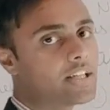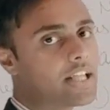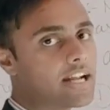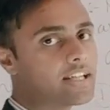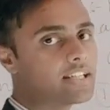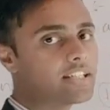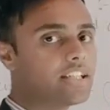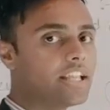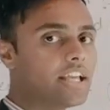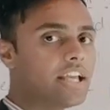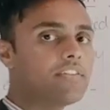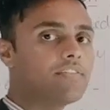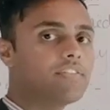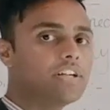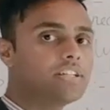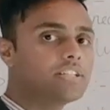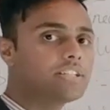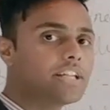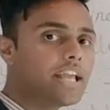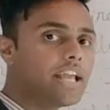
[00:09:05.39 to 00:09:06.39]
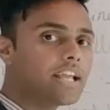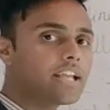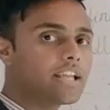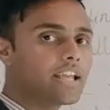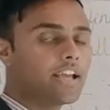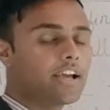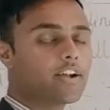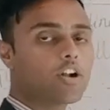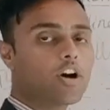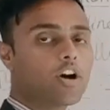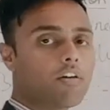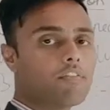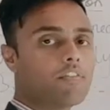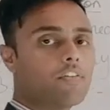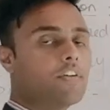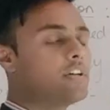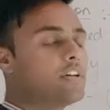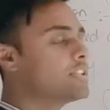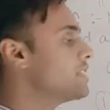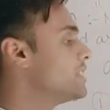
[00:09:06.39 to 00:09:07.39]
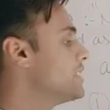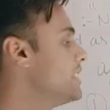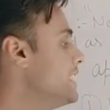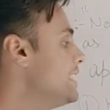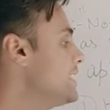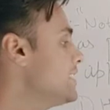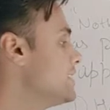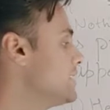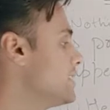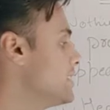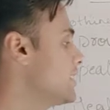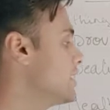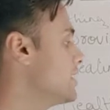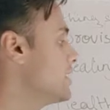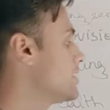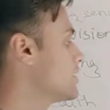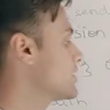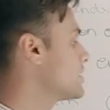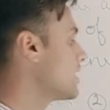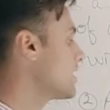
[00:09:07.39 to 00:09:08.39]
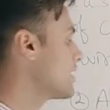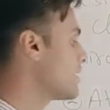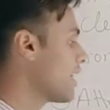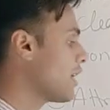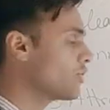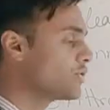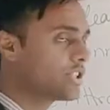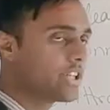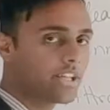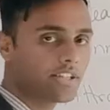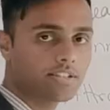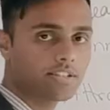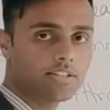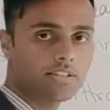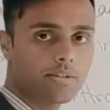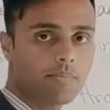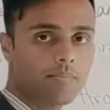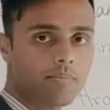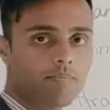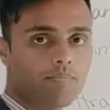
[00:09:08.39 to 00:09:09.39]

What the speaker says: that they will take care of these surroundings.